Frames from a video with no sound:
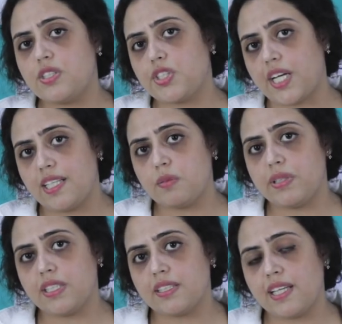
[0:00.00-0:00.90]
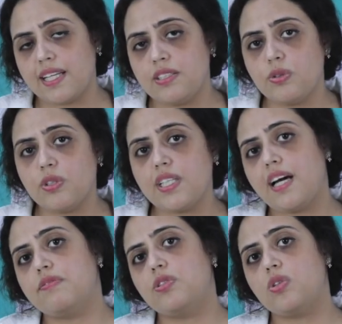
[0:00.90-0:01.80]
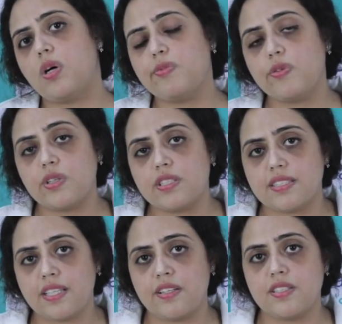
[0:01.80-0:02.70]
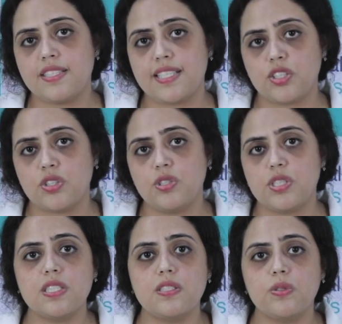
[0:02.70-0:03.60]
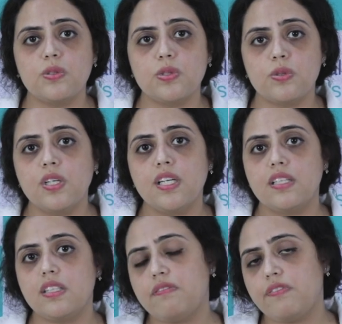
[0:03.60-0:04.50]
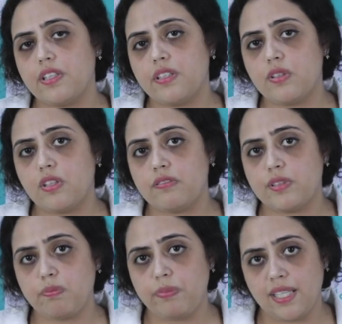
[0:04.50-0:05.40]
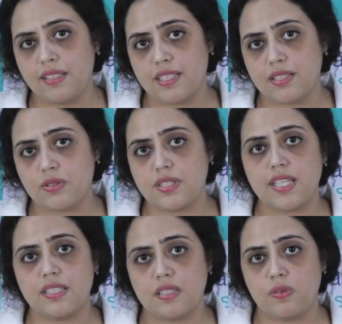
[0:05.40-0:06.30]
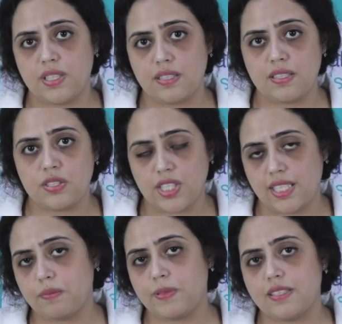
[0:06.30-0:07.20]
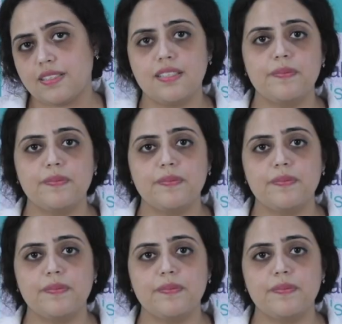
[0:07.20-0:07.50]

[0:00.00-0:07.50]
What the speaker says: childbirth and do not have to opt for a cesarean section just due to the fear of the pain associated with childbirth.